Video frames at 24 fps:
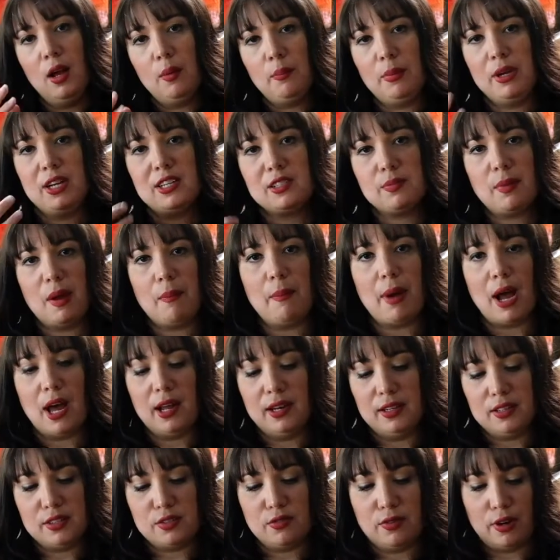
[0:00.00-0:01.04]
because my
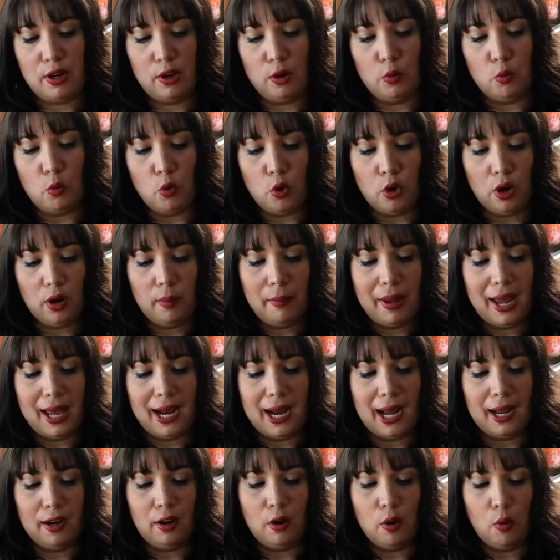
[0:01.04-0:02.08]
body is very warm and
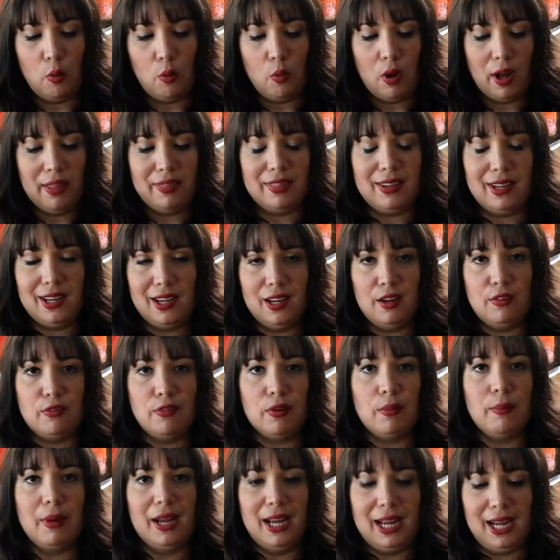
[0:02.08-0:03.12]
I don't want the heat
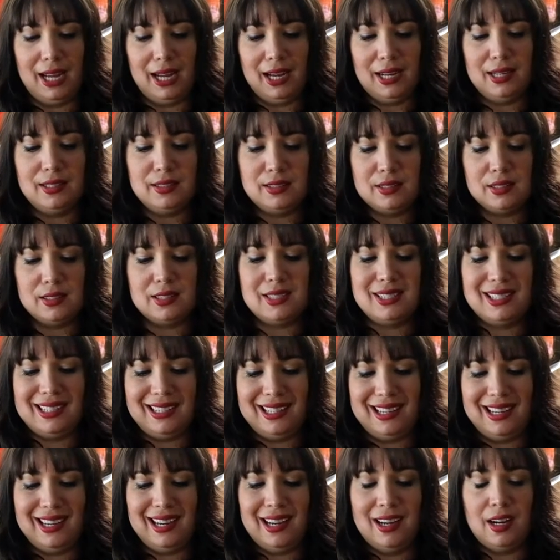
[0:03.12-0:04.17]
from my hands to
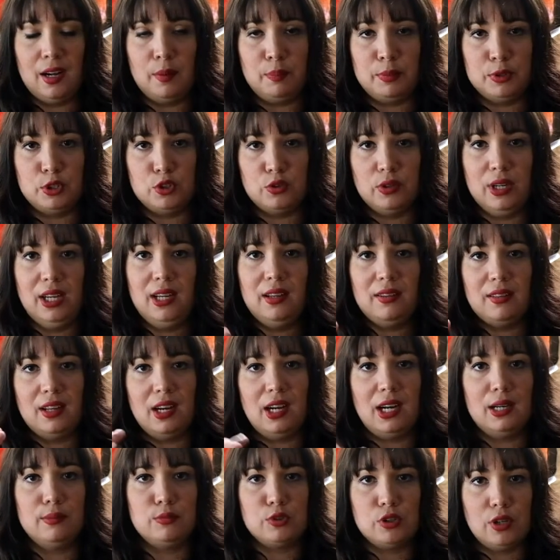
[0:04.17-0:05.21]
heat up a drink that
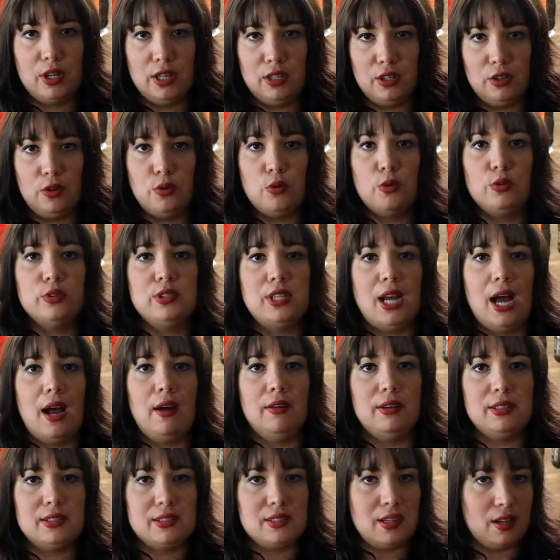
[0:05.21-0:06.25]
I'm trying to cool
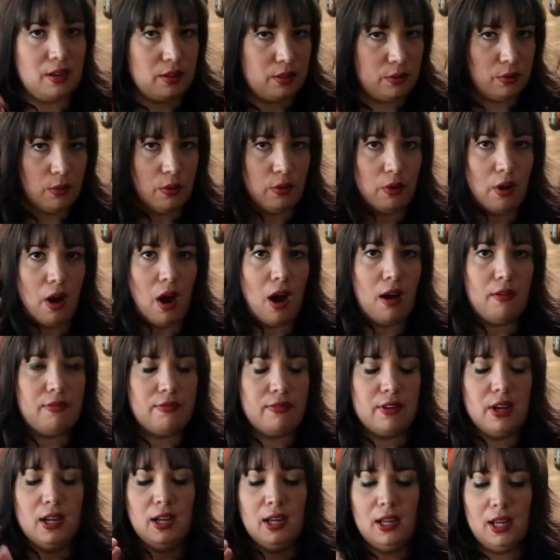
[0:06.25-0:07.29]
down. It's gonna throw it off
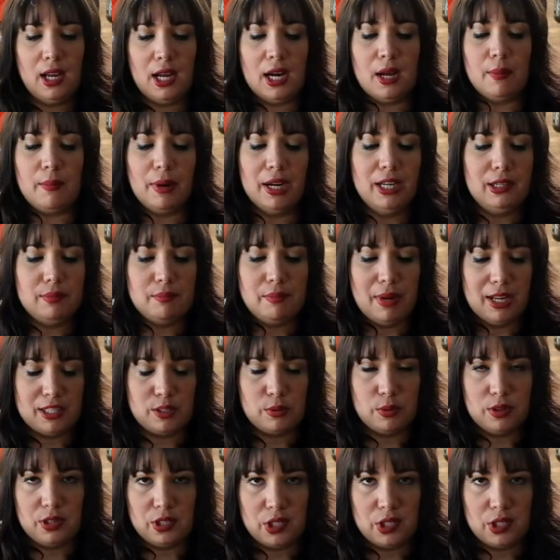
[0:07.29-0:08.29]
and I might mess with the